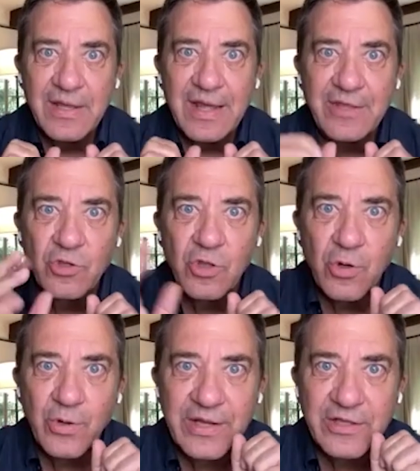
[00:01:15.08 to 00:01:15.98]
And
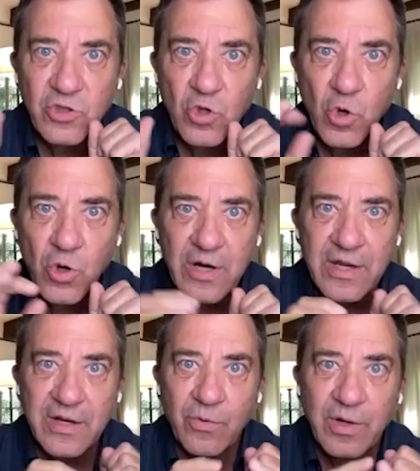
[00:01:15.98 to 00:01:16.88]
you're
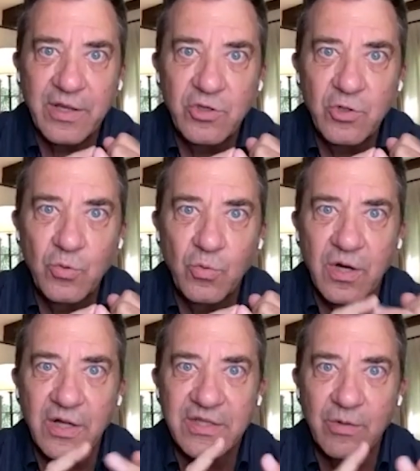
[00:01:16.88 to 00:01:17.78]
ignoring what you
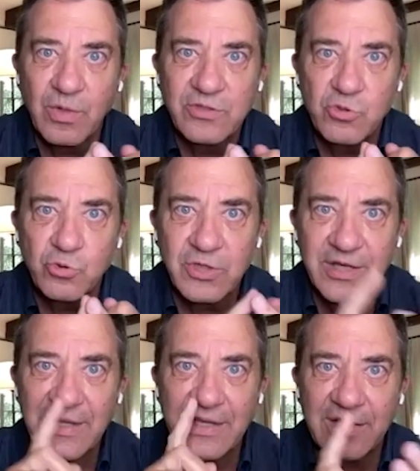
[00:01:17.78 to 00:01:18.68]
want and what you
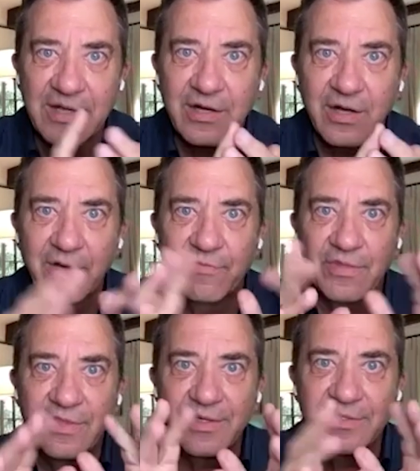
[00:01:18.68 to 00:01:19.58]
think and all of the
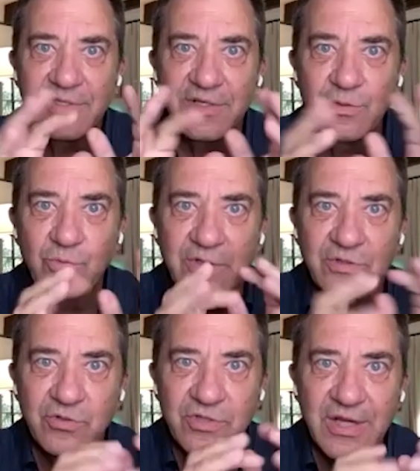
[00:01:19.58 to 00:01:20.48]
things that you want
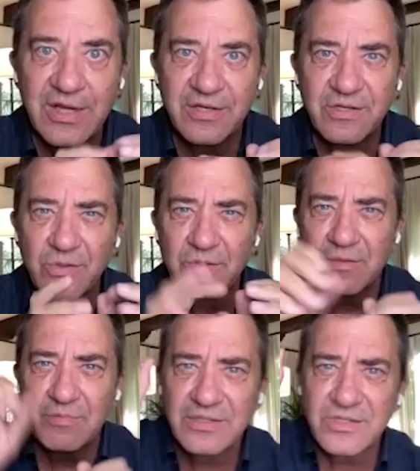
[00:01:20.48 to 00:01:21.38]
to say and do. And
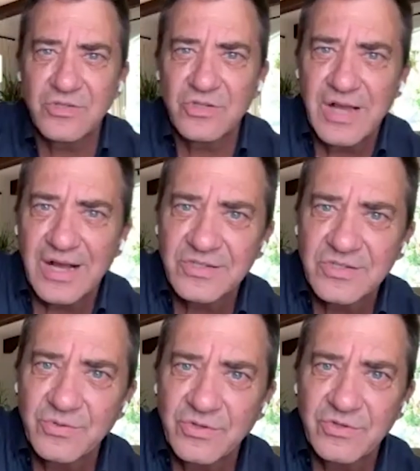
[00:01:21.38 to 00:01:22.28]
the messenger knocks
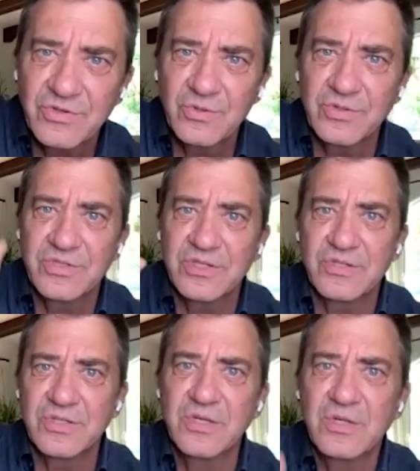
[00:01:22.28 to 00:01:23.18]
on your door and
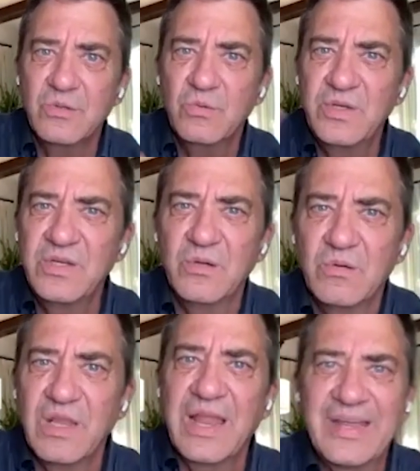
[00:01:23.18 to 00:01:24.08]
says, we
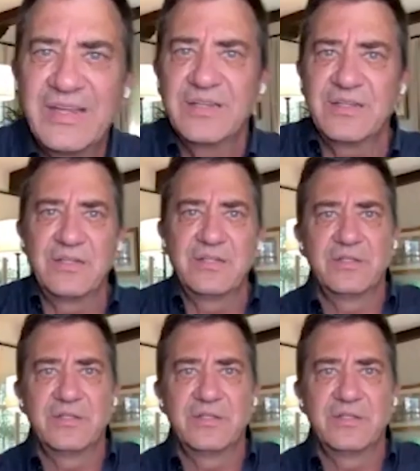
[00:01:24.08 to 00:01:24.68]
don't like it.